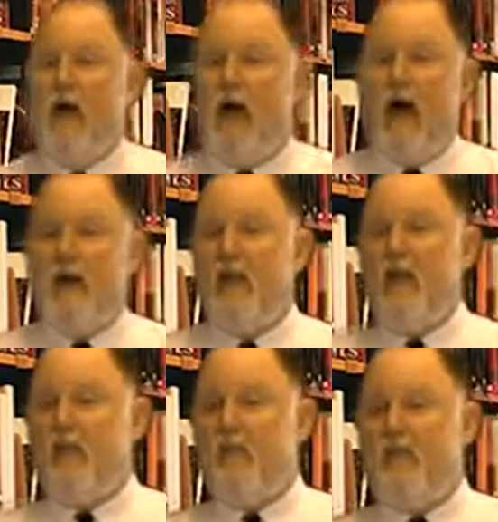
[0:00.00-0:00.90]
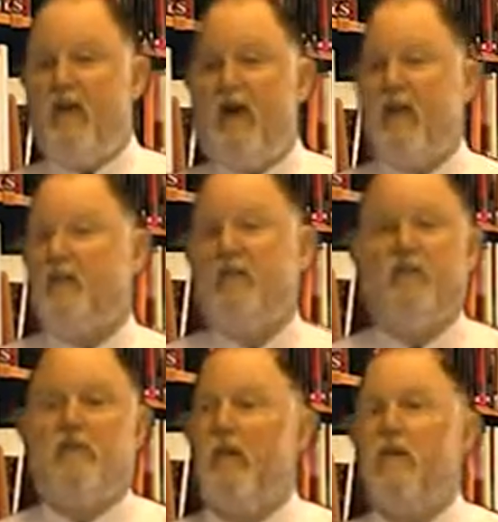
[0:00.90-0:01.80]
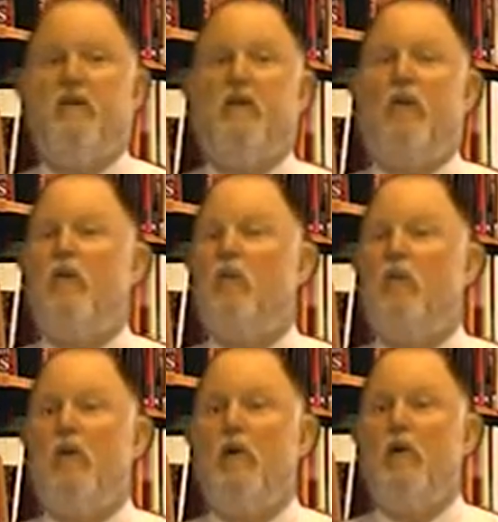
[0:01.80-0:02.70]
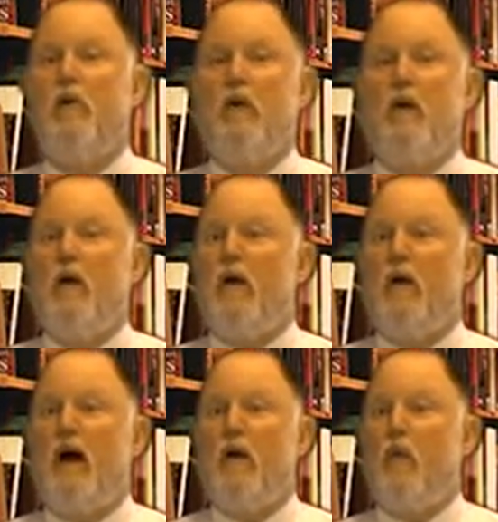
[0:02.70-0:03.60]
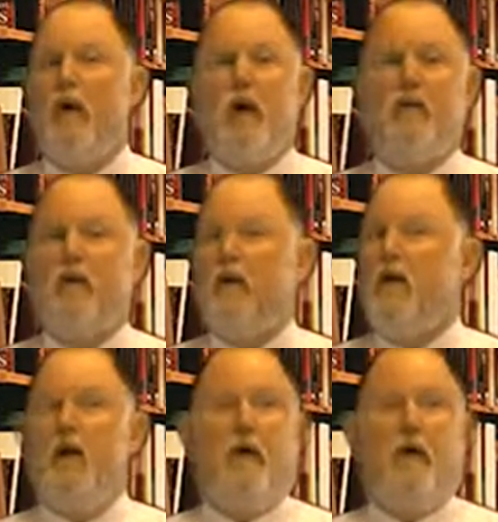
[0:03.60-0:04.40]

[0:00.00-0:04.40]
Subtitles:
I can't have finance over there in their own little world not aware that,